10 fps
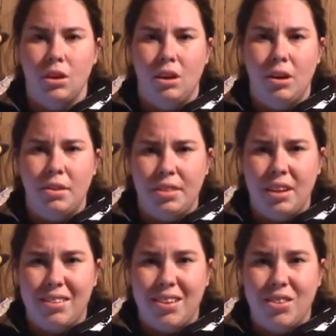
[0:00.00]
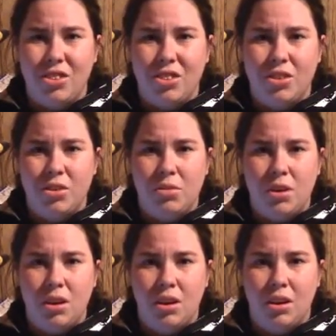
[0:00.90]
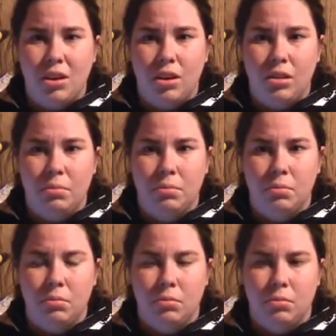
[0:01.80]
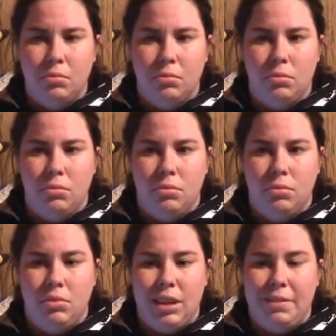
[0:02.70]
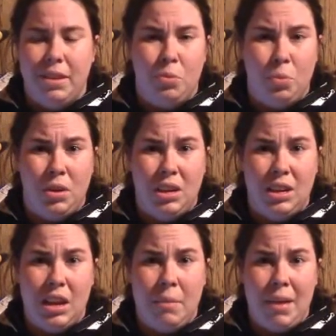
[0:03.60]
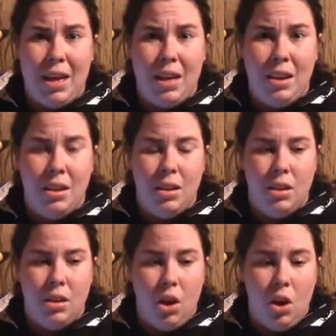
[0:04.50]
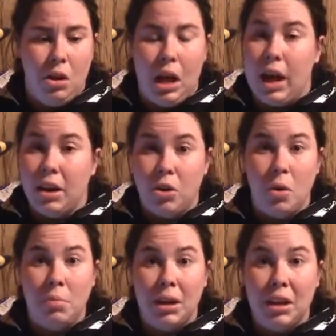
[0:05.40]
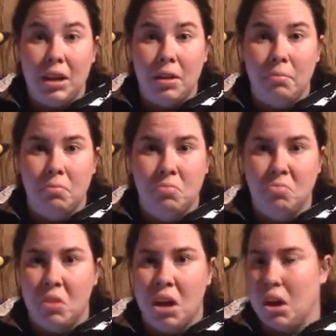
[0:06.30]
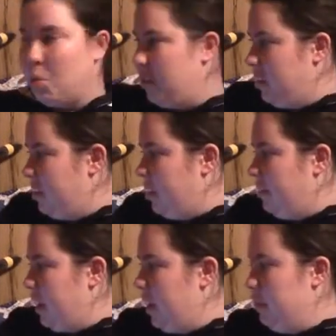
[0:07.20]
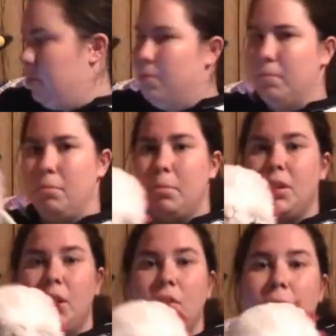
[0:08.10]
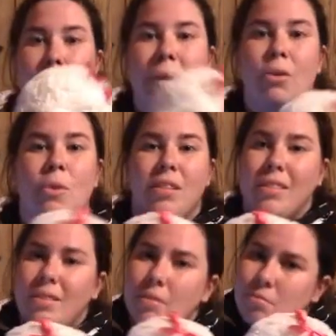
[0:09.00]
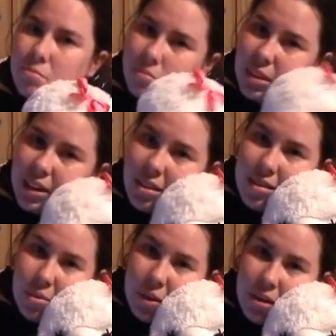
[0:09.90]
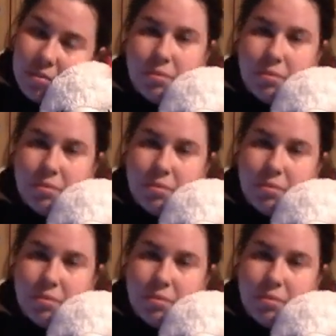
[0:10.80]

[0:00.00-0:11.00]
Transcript: other things I'll do, I'll, like if it's really getting bad, I'll hide under a blanket, cuddle with a stuffed animal, particularly big ones, like this one.